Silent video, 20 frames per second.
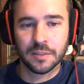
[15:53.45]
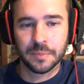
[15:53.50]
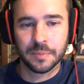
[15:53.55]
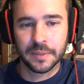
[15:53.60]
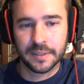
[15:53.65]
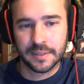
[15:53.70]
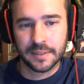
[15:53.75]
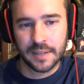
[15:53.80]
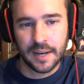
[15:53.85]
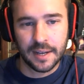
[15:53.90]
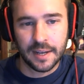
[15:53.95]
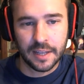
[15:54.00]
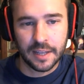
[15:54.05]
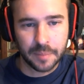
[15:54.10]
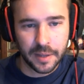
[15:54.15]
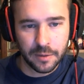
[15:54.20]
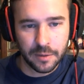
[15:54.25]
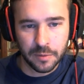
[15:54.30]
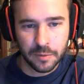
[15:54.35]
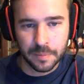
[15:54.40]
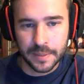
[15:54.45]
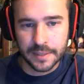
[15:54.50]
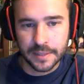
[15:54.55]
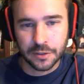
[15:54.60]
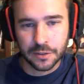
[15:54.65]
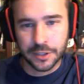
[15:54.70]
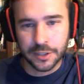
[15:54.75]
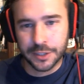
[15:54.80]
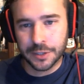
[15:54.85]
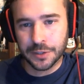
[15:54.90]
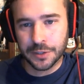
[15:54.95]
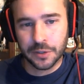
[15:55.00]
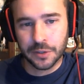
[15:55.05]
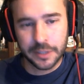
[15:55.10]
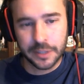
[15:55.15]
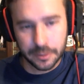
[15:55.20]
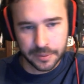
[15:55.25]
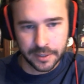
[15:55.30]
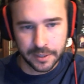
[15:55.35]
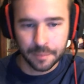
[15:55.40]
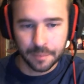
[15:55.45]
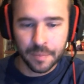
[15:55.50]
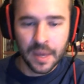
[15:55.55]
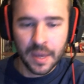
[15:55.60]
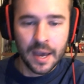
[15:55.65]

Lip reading: but I like playing with Beast creatures, so here we are.